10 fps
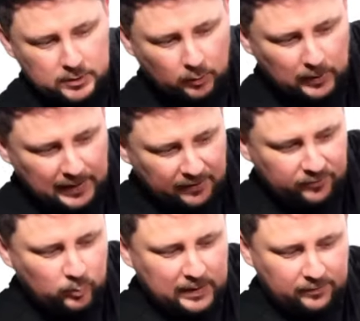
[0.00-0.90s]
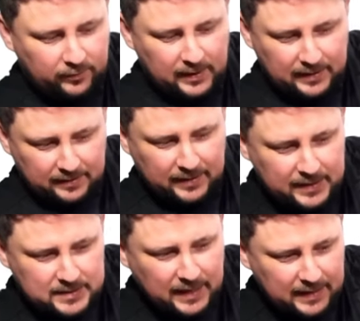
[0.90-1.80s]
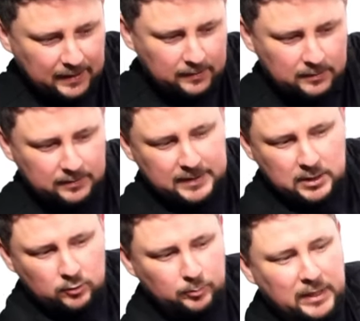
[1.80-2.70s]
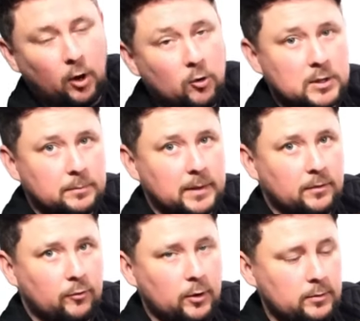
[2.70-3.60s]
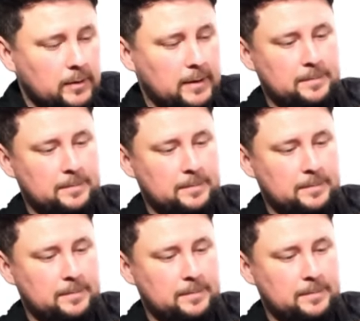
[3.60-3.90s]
so we're left with this here. This will be gone because it'll be at the front.